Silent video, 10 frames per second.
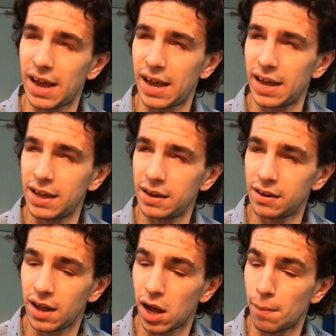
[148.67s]

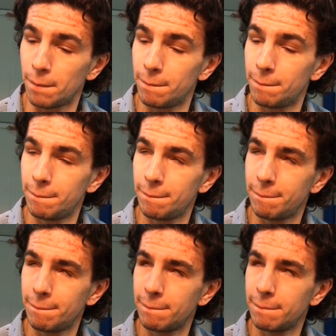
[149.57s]
And um,
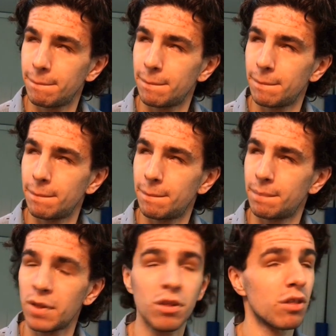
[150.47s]

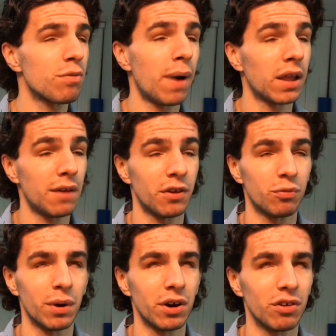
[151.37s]
this is just my life
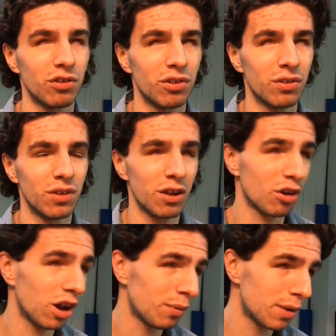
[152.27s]
experience.
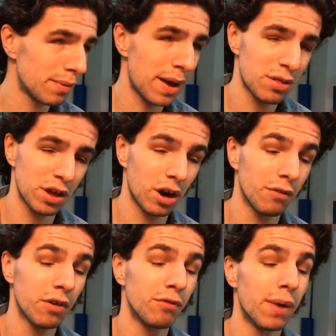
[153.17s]
That's all I'm going to be basing it
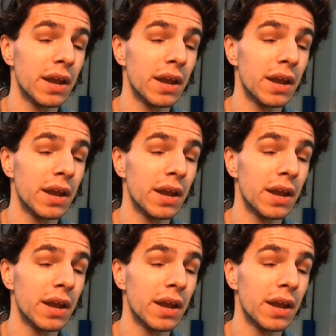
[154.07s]
off of.